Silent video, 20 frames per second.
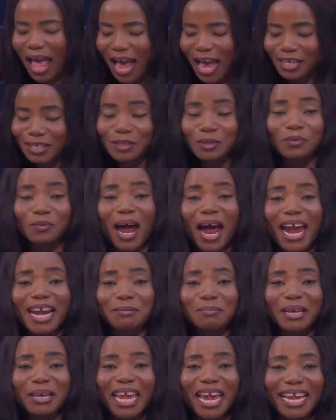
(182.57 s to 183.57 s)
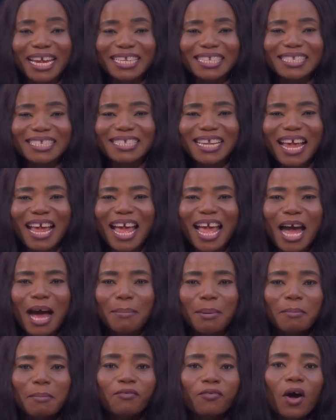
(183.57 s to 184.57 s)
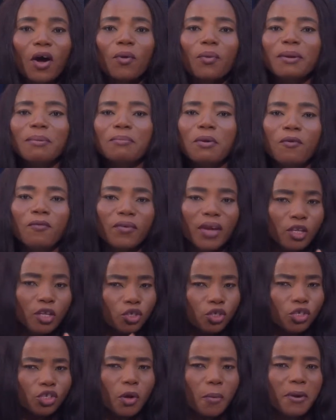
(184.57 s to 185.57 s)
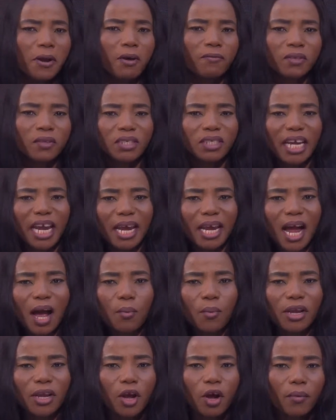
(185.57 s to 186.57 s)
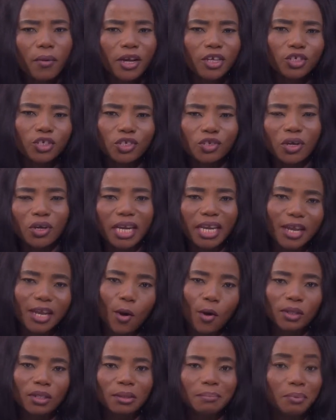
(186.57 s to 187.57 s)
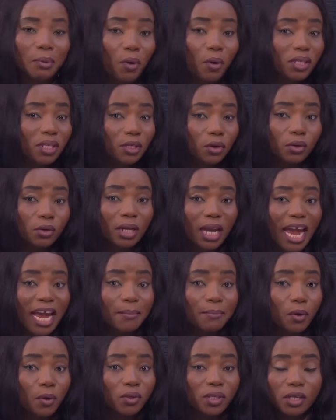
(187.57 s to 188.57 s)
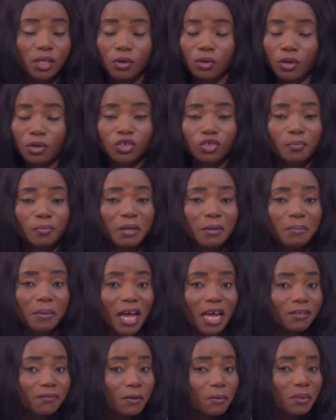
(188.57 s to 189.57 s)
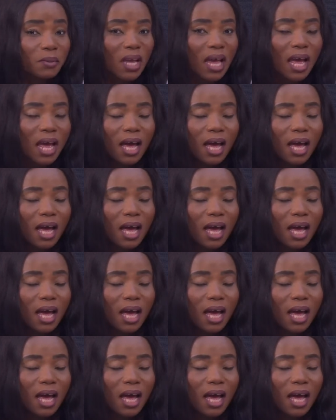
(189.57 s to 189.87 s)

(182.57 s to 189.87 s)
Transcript: as the ride begins. But before we move into the topic of the day, I will encourage you to click on the button, on like button on social media platforms,